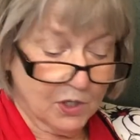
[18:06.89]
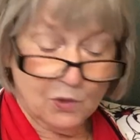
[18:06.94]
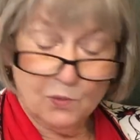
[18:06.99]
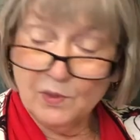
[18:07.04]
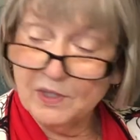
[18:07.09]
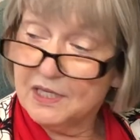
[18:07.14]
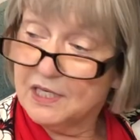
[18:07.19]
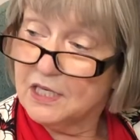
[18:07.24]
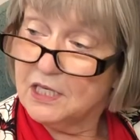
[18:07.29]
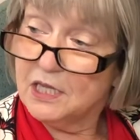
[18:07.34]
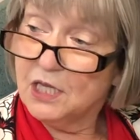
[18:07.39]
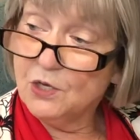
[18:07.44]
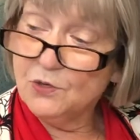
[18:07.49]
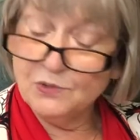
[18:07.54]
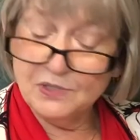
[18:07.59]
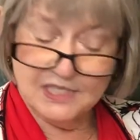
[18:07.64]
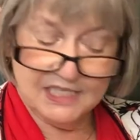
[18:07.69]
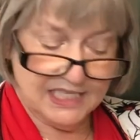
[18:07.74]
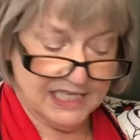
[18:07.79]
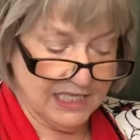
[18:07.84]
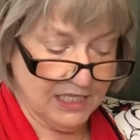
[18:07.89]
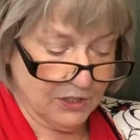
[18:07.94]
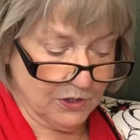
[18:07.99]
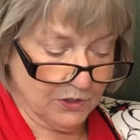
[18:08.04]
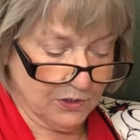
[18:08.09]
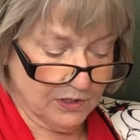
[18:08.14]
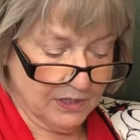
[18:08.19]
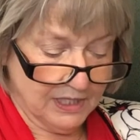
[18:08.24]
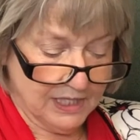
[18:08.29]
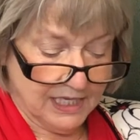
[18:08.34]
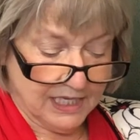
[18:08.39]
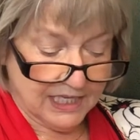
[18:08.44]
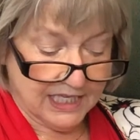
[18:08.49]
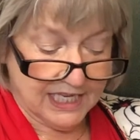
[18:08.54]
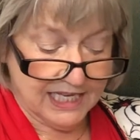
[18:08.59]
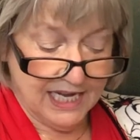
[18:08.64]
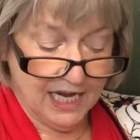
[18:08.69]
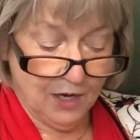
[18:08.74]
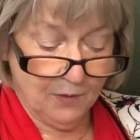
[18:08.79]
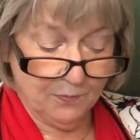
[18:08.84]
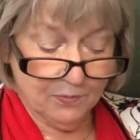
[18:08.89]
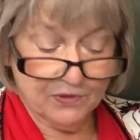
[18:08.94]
with a closed heel can help